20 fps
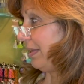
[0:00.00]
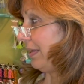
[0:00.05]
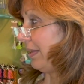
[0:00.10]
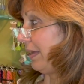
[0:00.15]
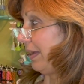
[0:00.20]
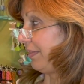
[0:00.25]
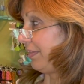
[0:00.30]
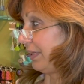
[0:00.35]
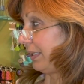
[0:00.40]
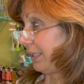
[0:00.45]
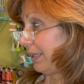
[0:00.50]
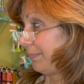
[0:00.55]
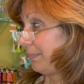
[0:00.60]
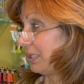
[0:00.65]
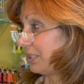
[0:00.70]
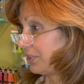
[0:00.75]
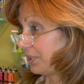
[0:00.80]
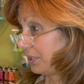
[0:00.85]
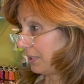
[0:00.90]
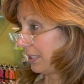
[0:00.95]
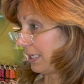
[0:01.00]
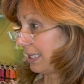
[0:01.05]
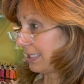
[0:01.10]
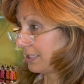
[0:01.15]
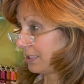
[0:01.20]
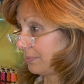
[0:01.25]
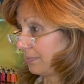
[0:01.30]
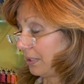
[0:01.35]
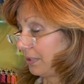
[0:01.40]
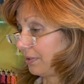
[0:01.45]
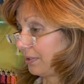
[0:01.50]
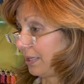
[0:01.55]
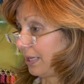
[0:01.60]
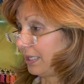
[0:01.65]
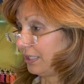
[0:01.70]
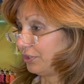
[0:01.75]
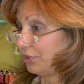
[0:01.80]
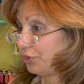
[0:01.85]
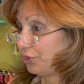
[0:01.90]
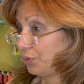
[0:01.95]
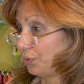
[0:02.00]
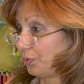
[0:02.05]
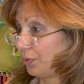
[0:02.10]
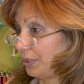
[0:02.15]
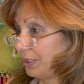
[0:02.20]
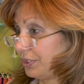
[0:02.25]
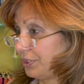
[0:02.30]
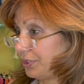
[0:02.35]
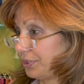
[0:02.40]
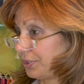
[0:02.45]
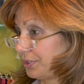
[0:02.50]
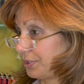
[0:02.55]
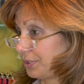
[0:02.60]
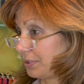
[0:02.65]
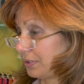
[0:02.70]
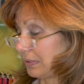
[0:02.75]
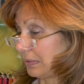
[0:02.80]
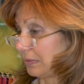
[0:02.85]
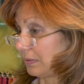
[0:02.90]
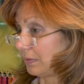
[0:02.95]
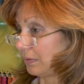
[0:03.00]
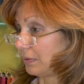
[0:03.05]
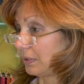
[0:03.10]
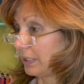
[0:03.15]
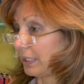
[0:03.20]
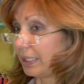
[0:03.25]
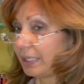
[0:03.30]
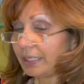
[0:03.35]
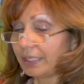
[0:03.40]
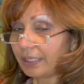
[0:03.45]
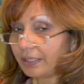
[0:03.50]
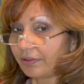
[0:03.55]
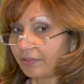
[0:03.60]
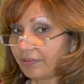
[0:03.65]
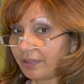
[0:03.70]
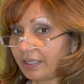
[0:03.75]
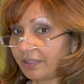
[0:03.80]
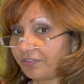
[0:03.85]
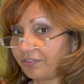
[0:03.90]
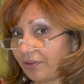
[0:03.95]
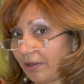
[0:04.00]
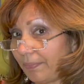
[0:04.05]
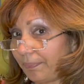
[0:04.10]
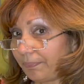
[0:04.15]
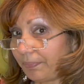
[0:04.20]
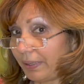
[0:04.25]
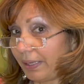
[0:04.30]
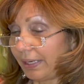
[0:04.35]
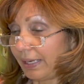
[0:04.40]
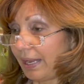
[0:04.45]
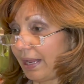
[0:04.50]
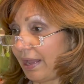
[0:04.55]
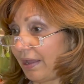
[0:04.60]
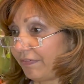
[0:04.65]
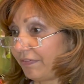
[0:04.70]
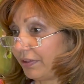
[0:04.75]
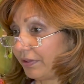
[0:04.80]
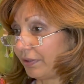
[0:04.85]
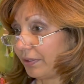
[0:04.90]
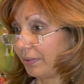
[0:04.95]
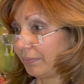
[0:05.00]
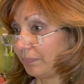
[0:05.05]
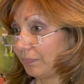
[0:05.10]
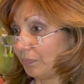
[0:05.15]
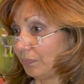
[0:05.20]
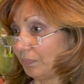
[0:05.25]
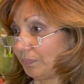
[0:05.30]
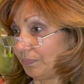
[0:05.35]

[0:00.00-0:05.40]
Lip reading: I think I mentioned last month, I enjoy just kitting things up and having them,